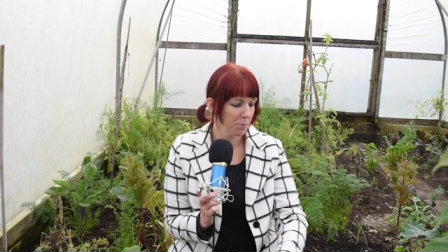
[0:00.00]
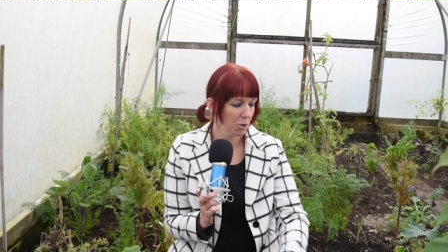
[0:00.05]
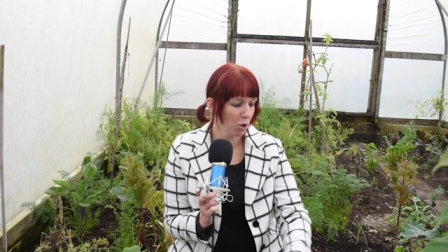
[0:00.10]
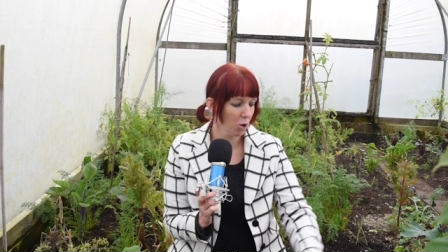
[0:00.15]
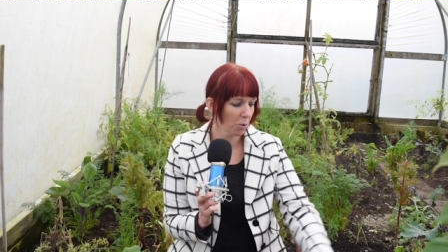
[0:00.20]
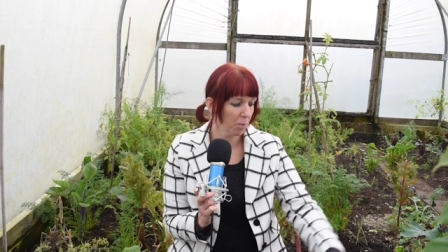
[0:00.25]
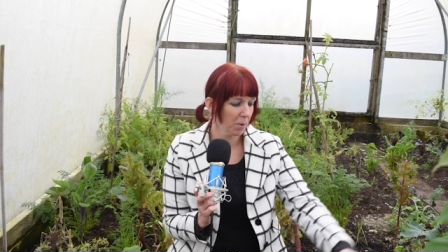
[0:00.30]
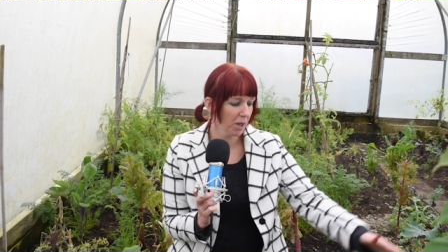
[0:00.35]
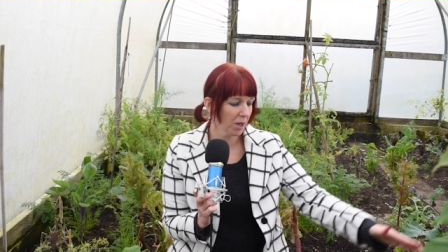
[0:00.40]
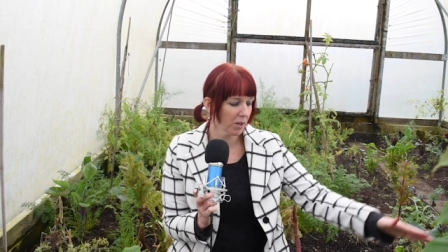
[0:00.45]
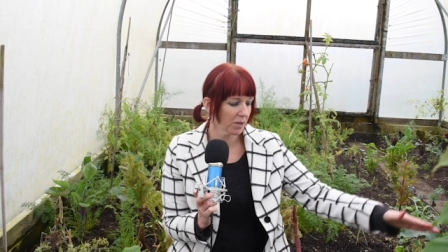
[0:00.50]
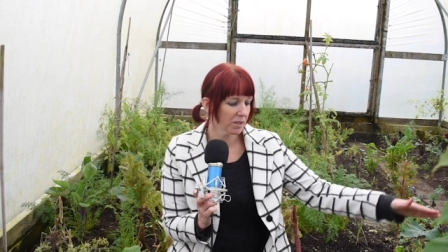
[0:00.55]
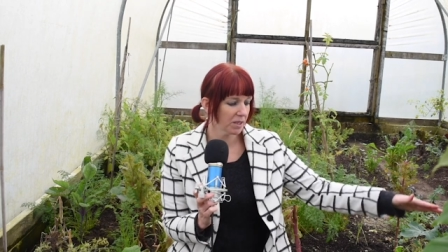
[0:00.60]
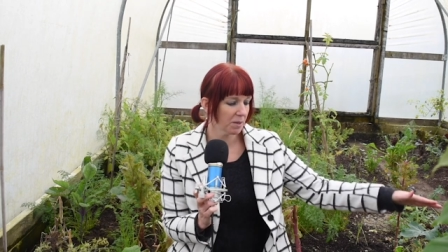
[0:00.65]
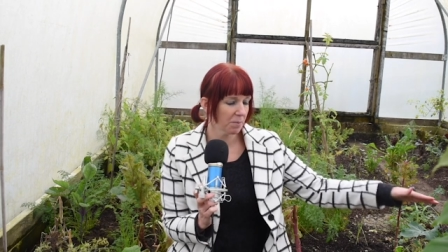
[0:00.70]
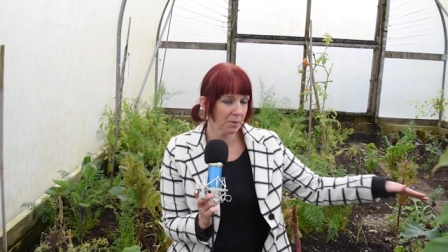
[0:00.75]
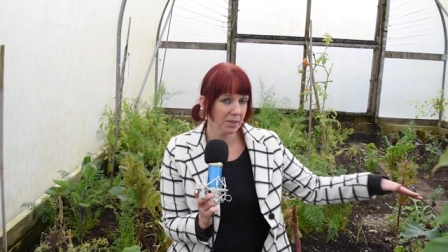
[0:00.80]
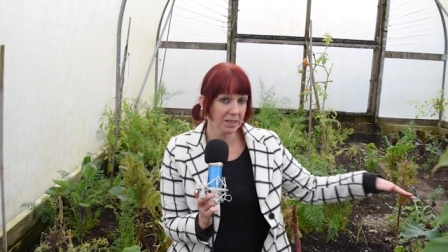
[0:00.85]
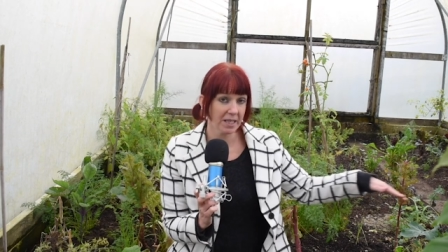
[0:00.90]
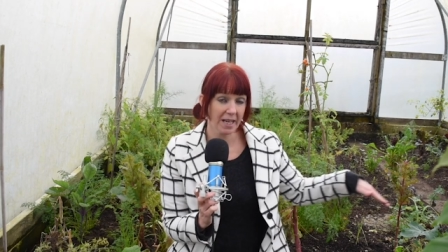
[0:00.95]
block
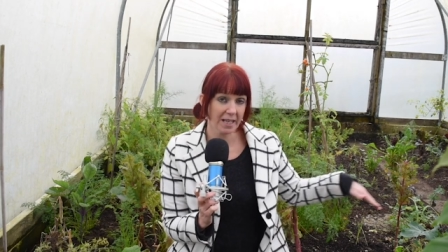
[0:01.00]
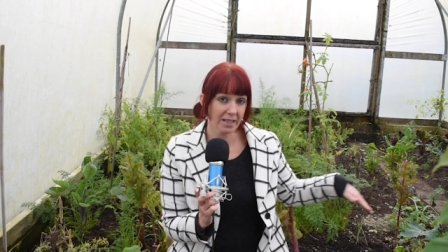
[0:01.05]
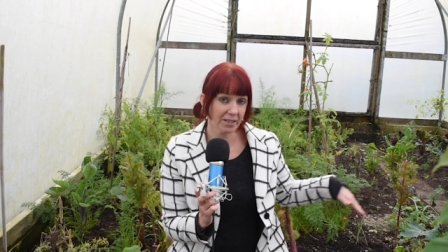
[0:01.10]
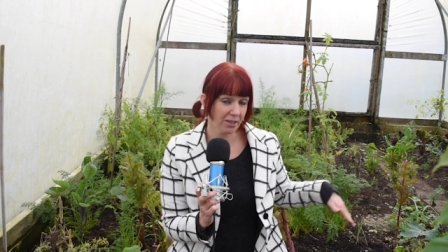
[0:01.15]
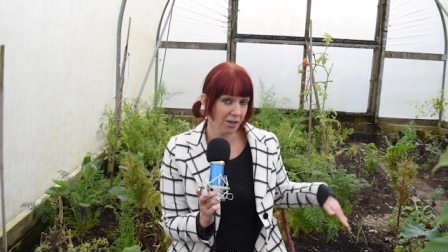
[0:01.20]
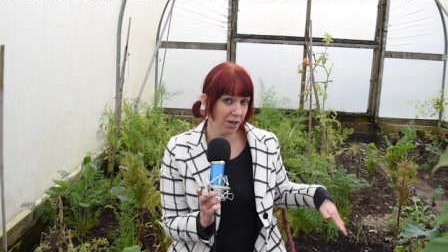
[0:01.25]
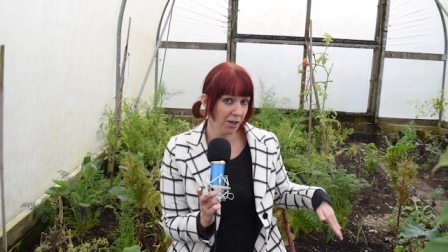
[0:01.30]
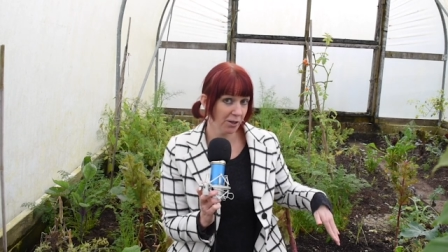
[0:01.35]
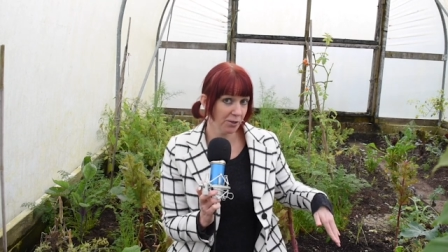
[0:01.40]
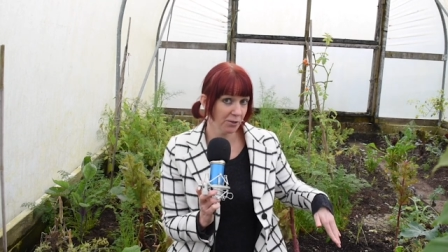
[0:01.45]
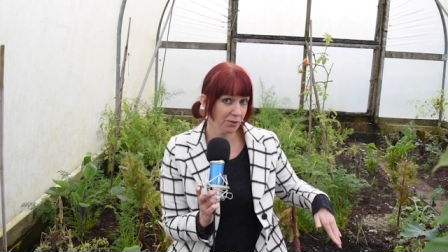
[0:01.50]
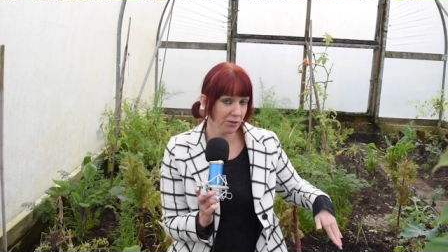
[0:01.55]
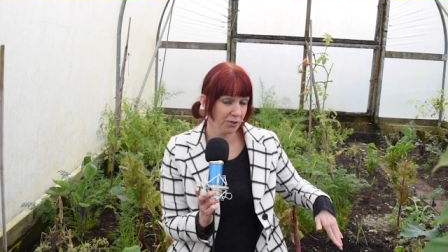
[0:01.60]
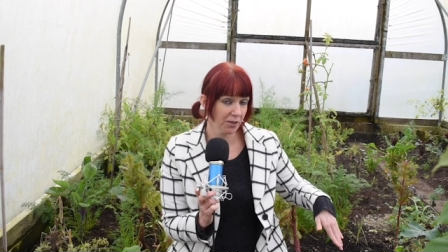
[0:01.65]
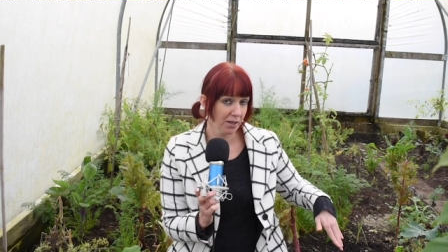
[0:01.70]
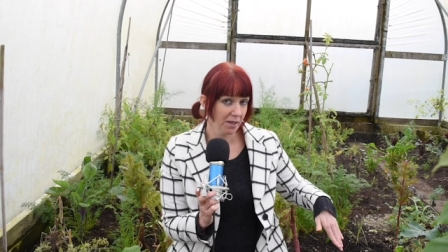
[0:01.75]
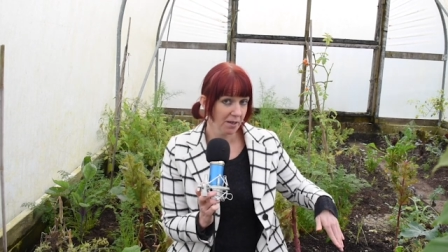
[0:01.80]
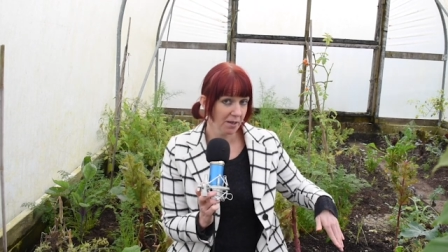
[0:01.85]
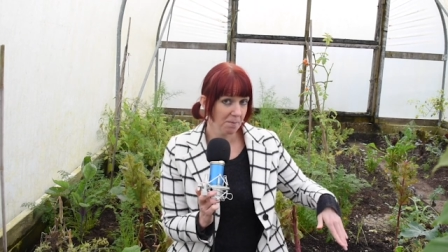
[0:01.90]
planted potatoes